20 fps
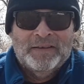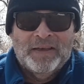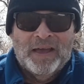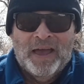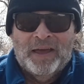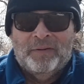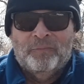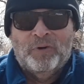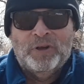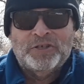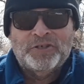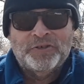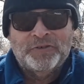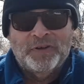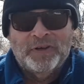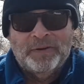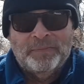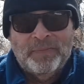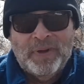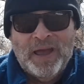And once you're
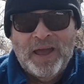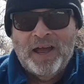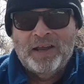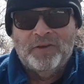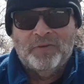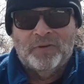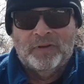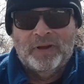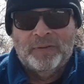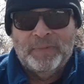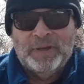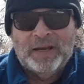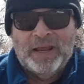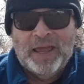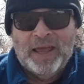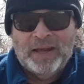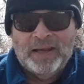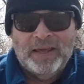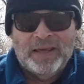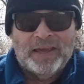in manual,
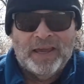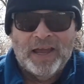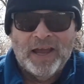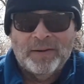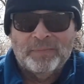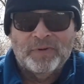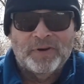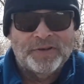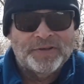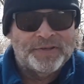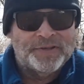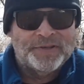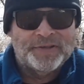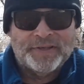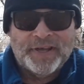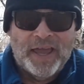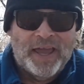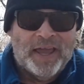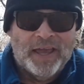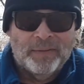any camera is the
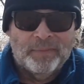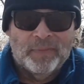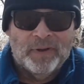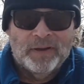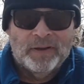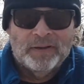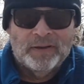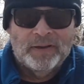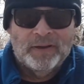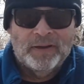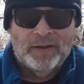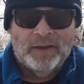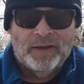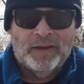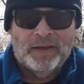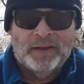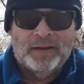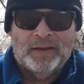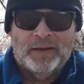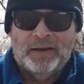same.
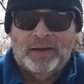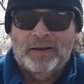And